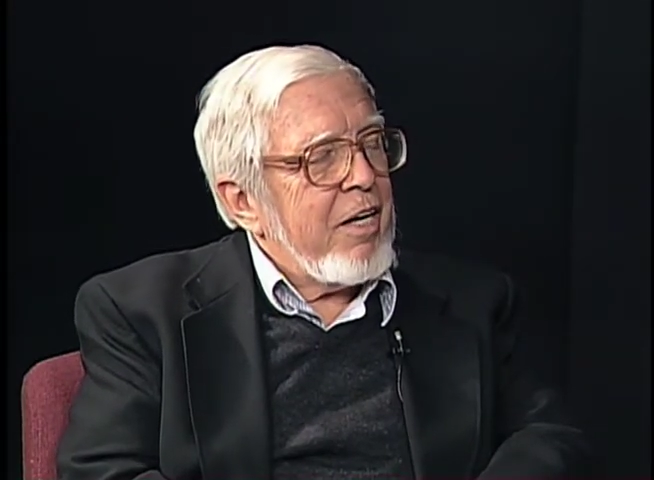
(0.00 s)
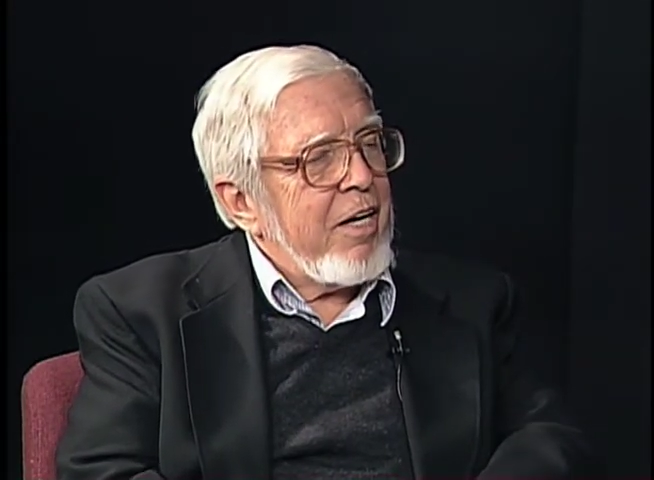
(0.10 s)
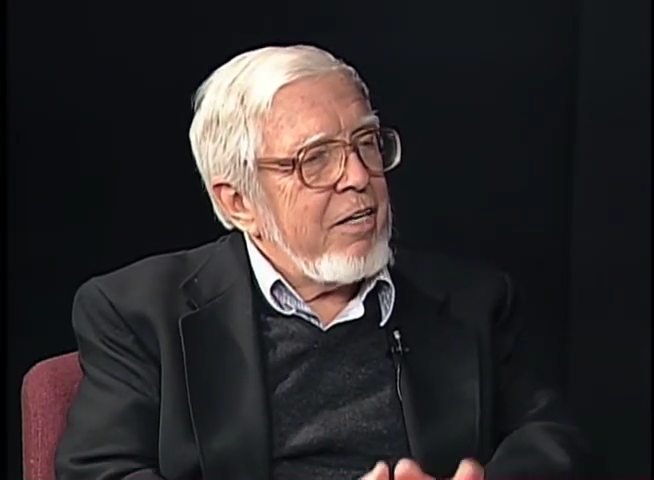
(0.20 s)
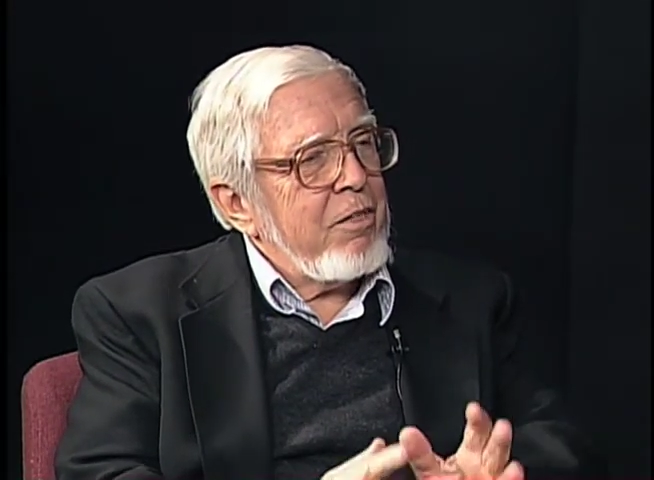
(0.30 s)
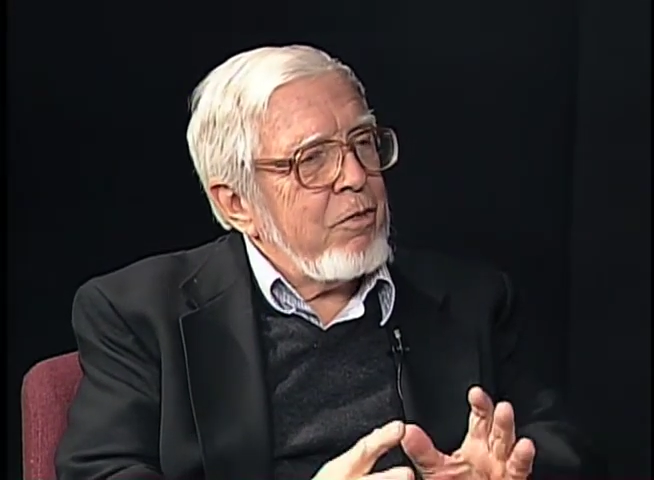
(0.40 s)

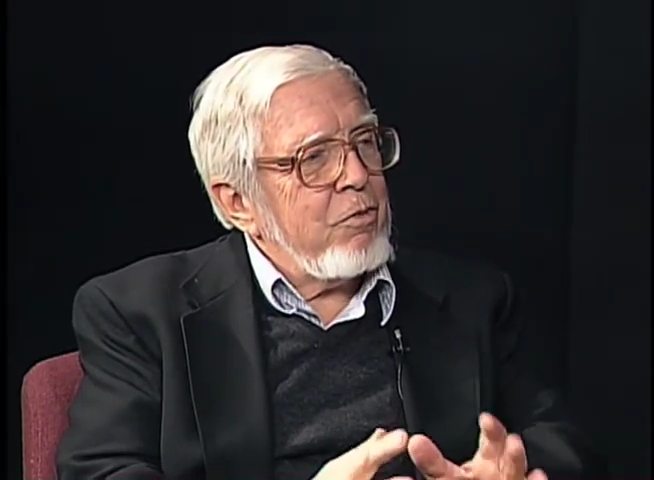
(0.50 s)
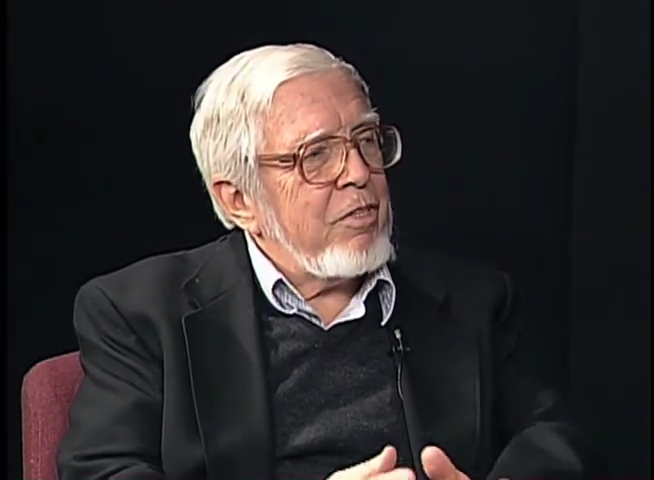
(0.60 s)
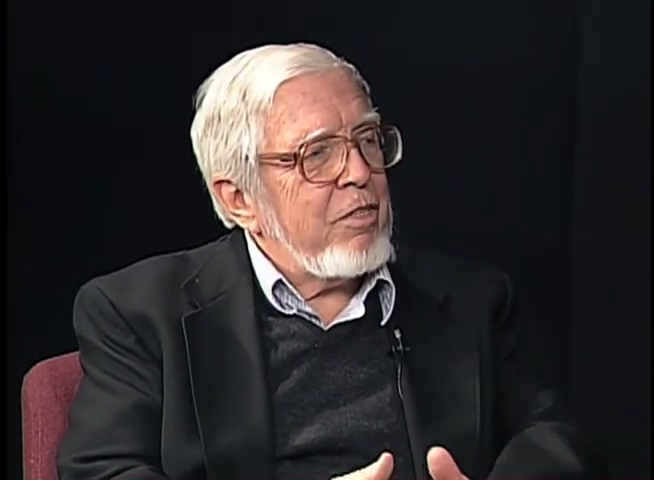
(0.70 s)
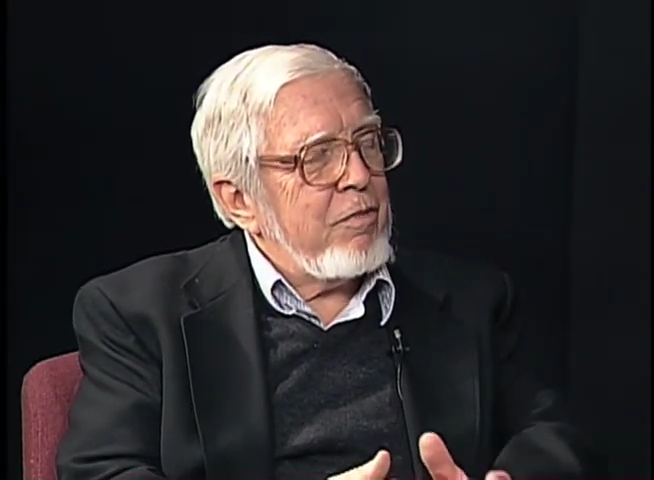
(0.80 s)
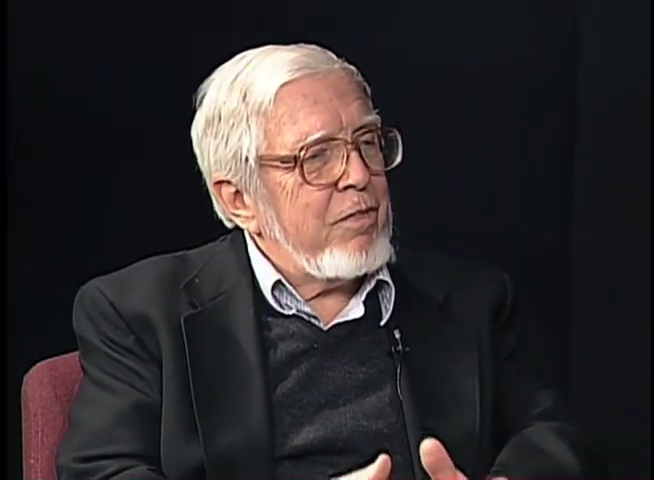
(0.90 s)
on those
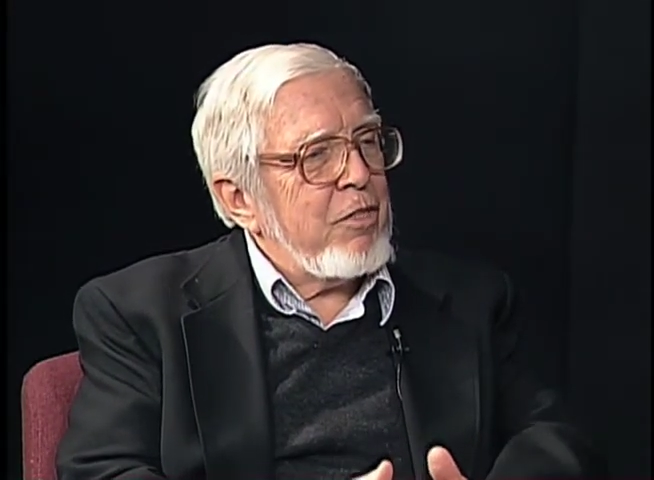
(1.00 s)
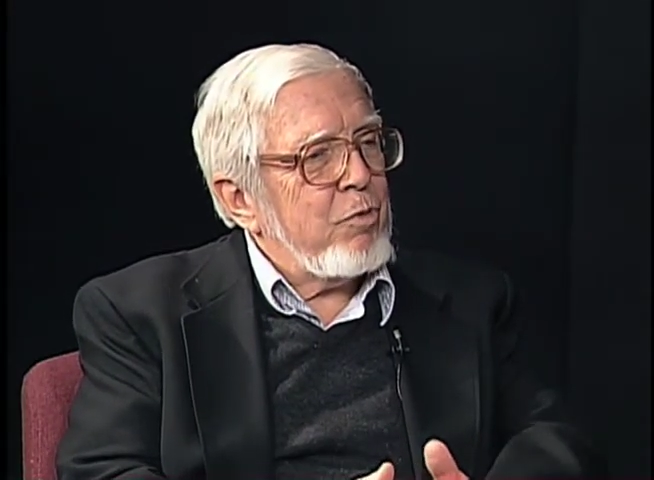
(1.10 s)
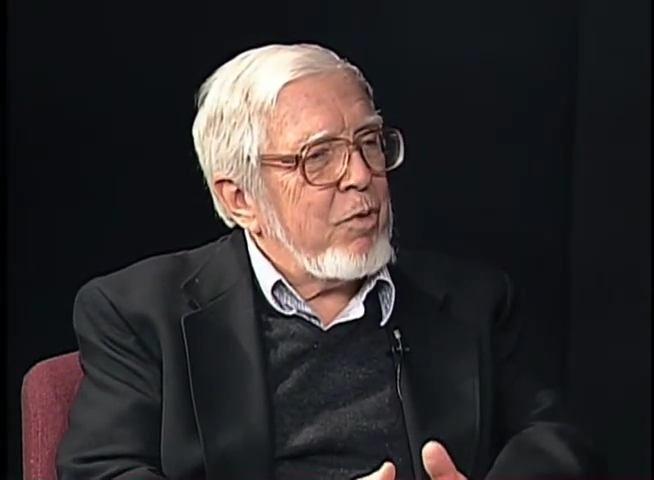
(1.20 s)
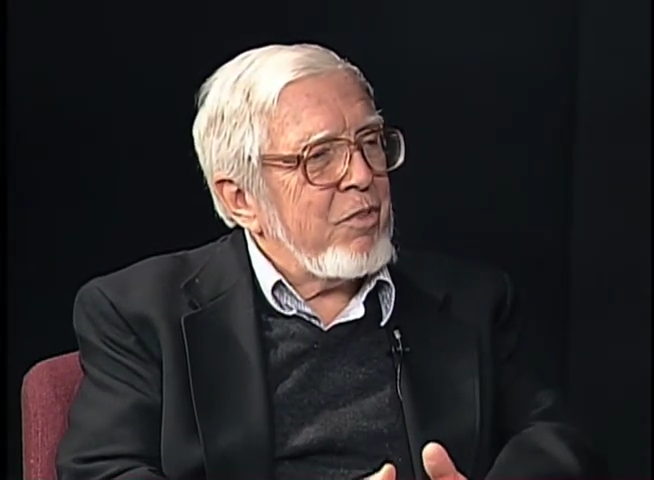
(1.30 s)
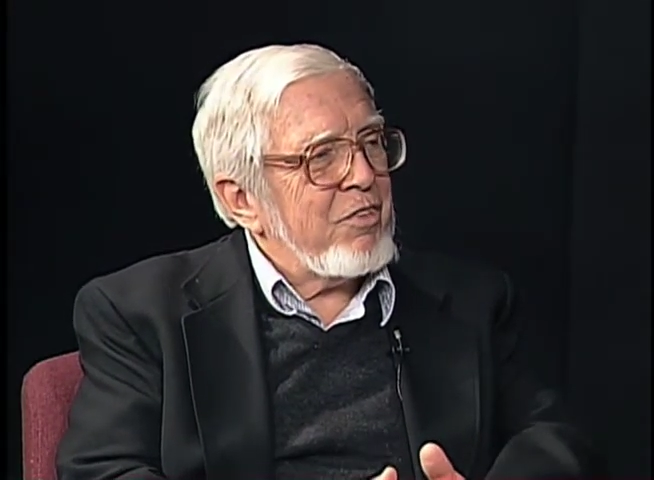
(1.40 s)

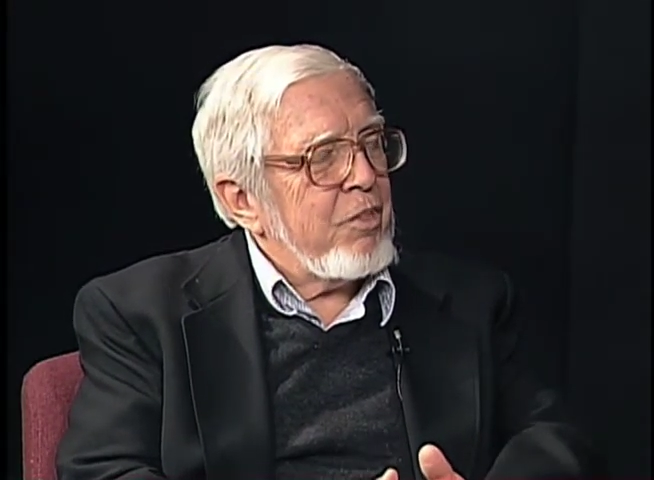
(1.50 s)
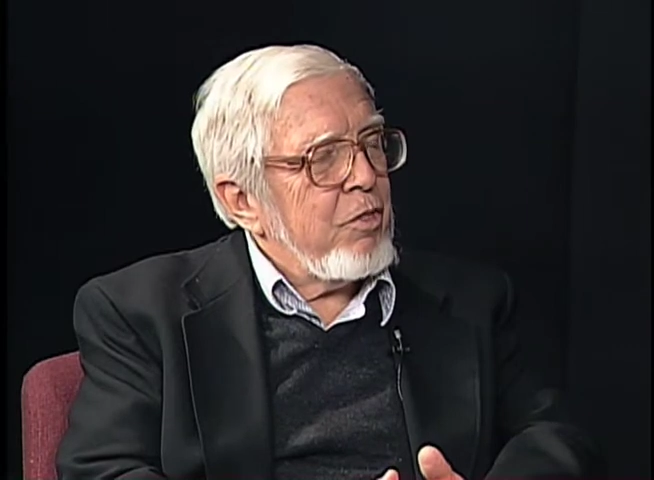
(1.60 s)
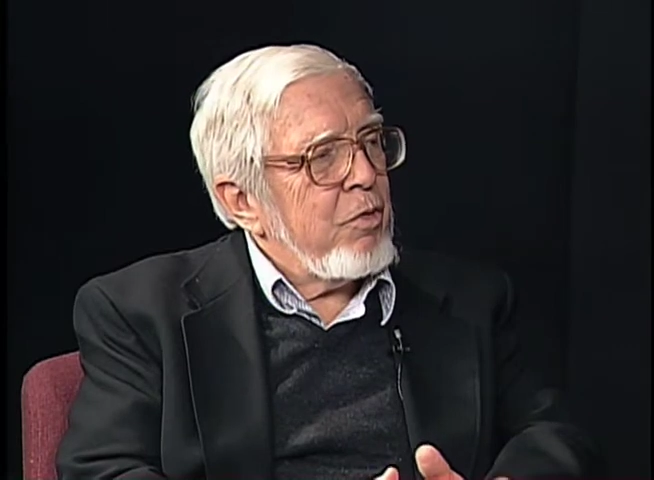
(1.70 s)
individuals